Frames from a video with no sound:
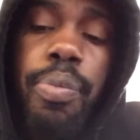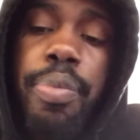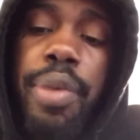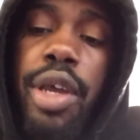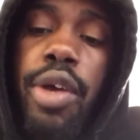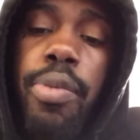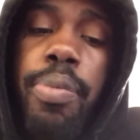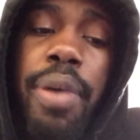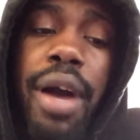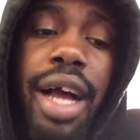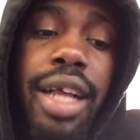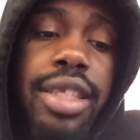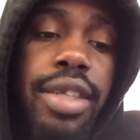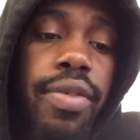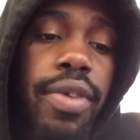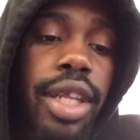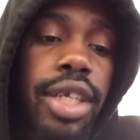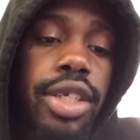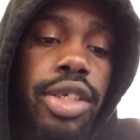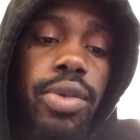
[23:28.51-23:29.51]
build
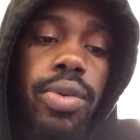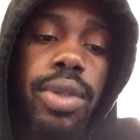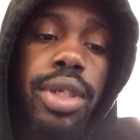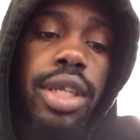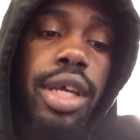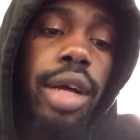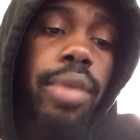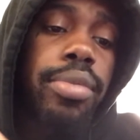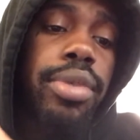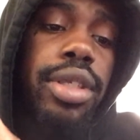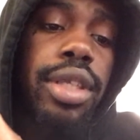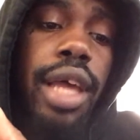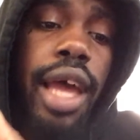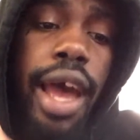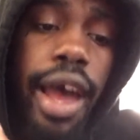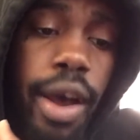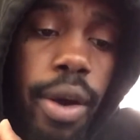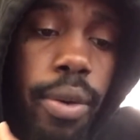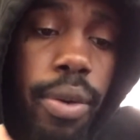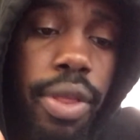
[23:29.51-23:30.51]
positive relationships when it comes to
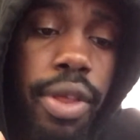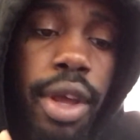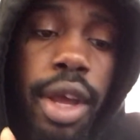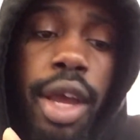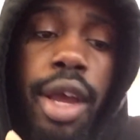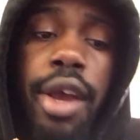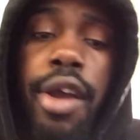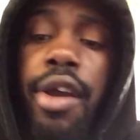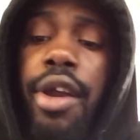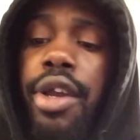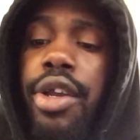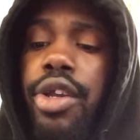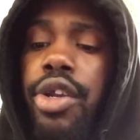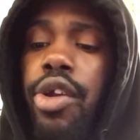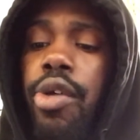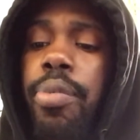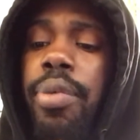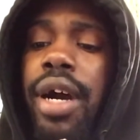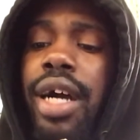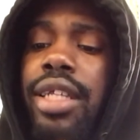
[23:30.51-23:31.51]
health,
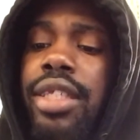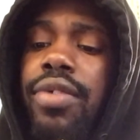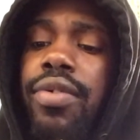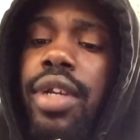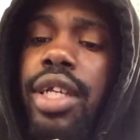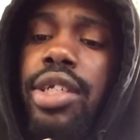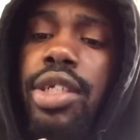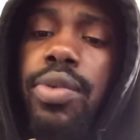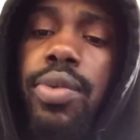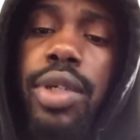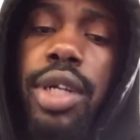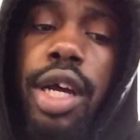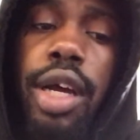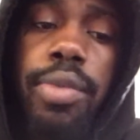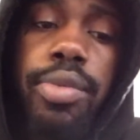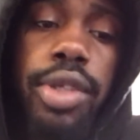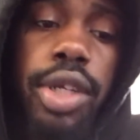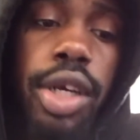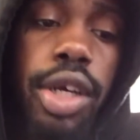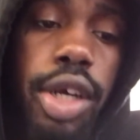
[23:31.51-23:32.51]
positive relationships when it
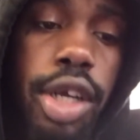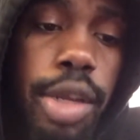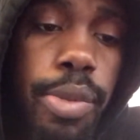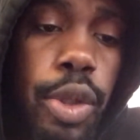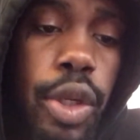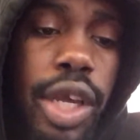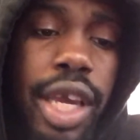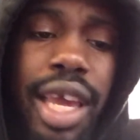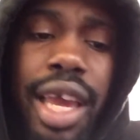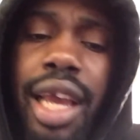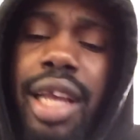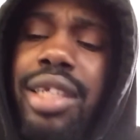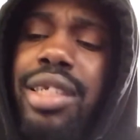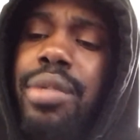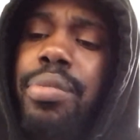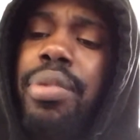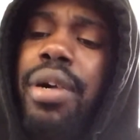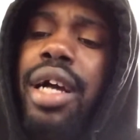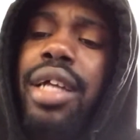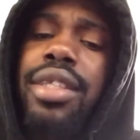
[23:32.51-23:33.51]
comes to good
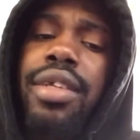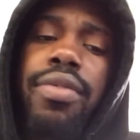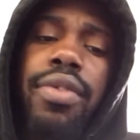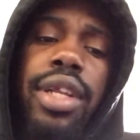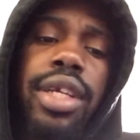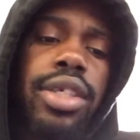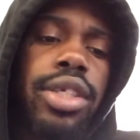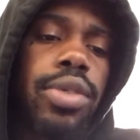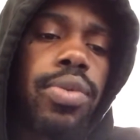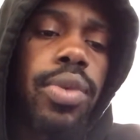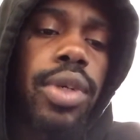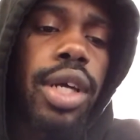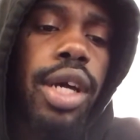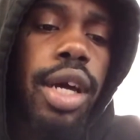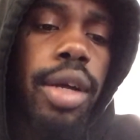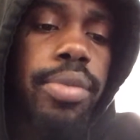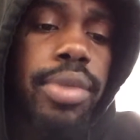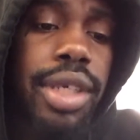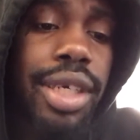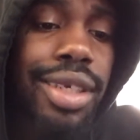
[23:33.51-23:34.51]
communication, positive relationships when it
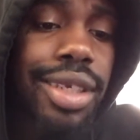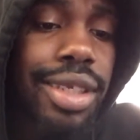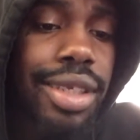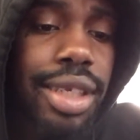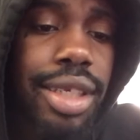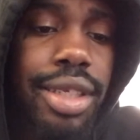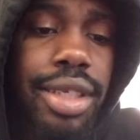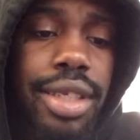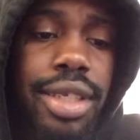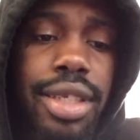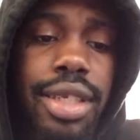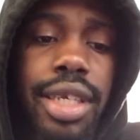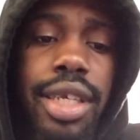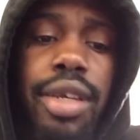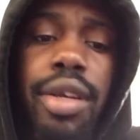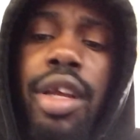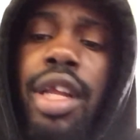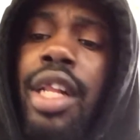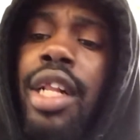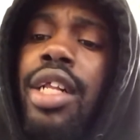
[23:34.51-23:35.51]
comes to
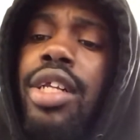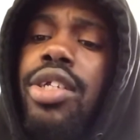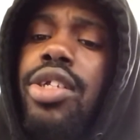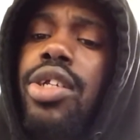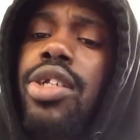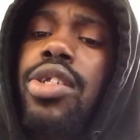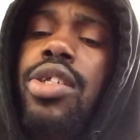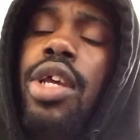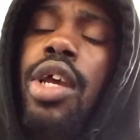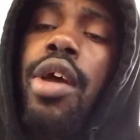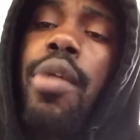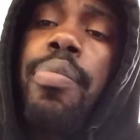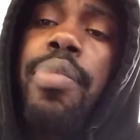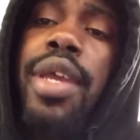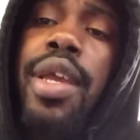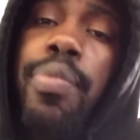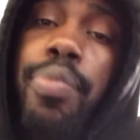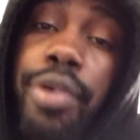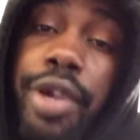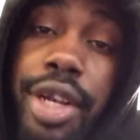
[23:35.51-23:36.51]
consistency, just
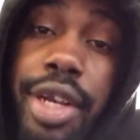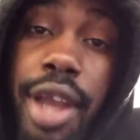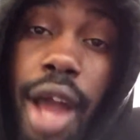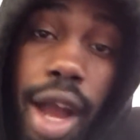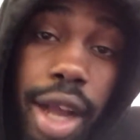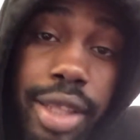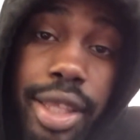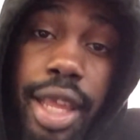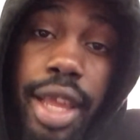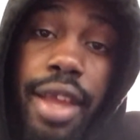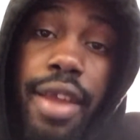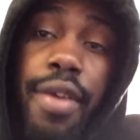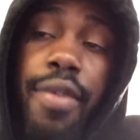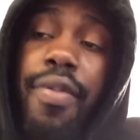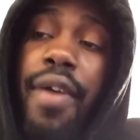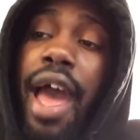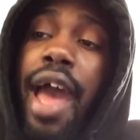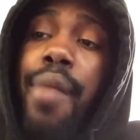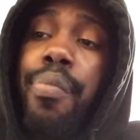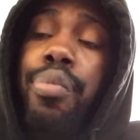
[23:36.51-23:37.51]
being
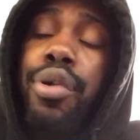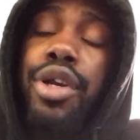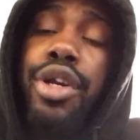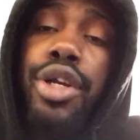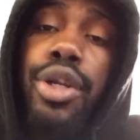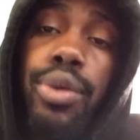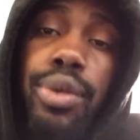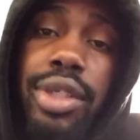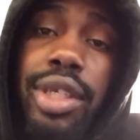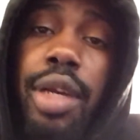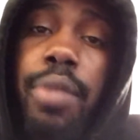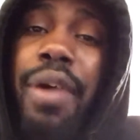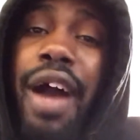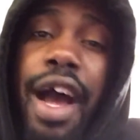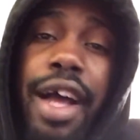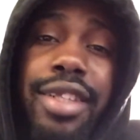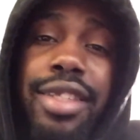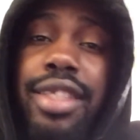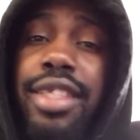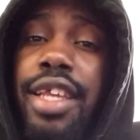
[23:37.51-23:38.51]
productive at producing
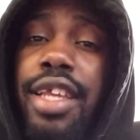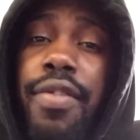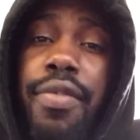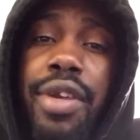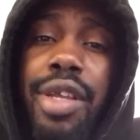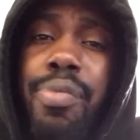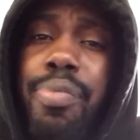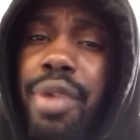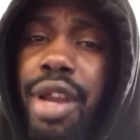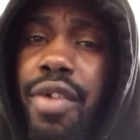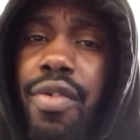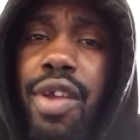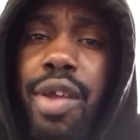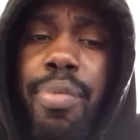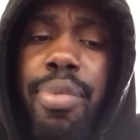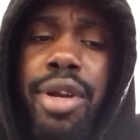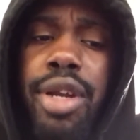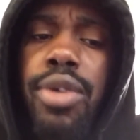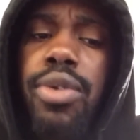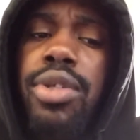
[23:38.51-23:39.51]
positivity,
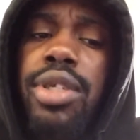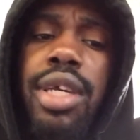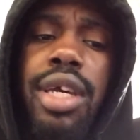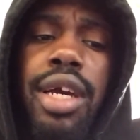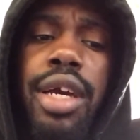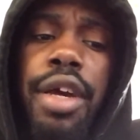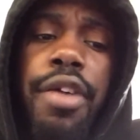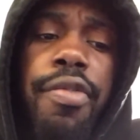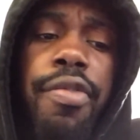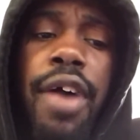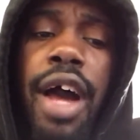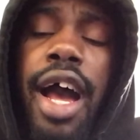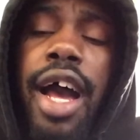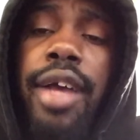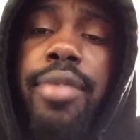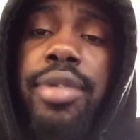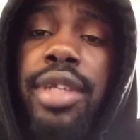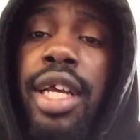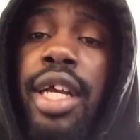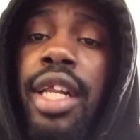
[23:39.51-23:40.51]
period, producing good
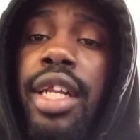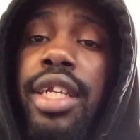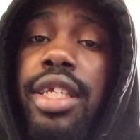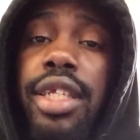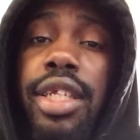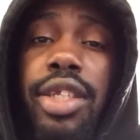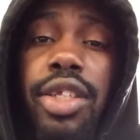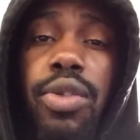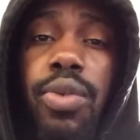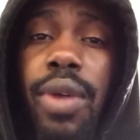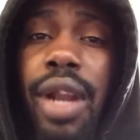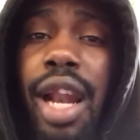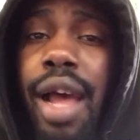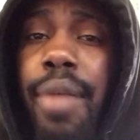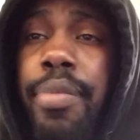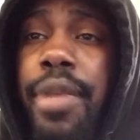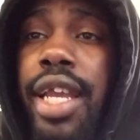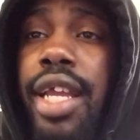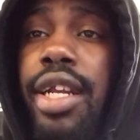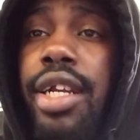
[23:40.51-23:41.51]
vibes. This is what I
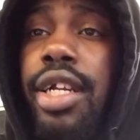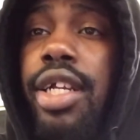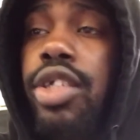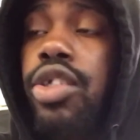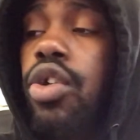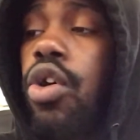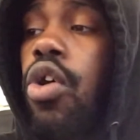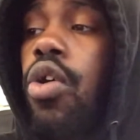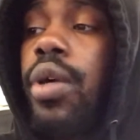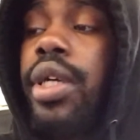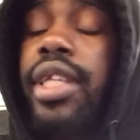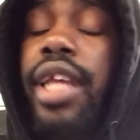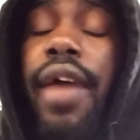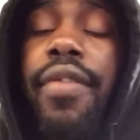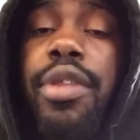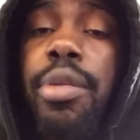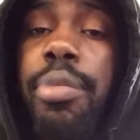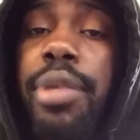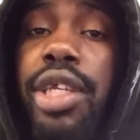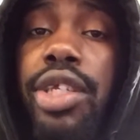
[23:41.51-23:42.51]
mean. It doesn't always
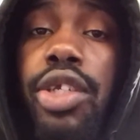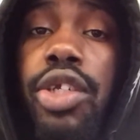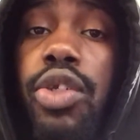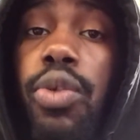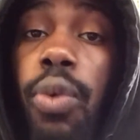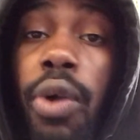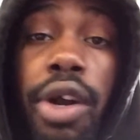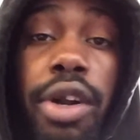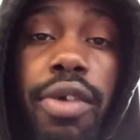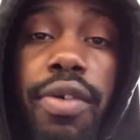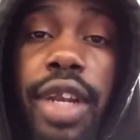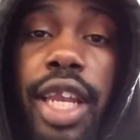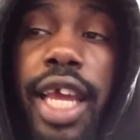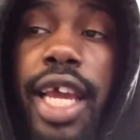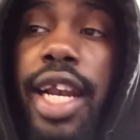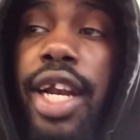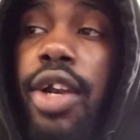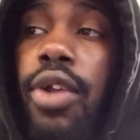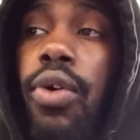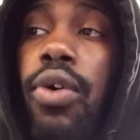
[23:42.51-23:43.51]
have to be just
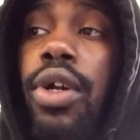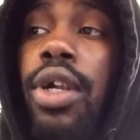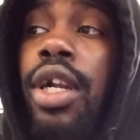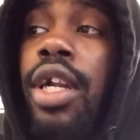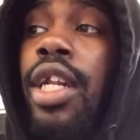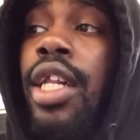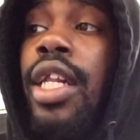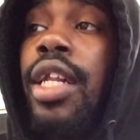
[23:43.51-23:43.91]
work-related or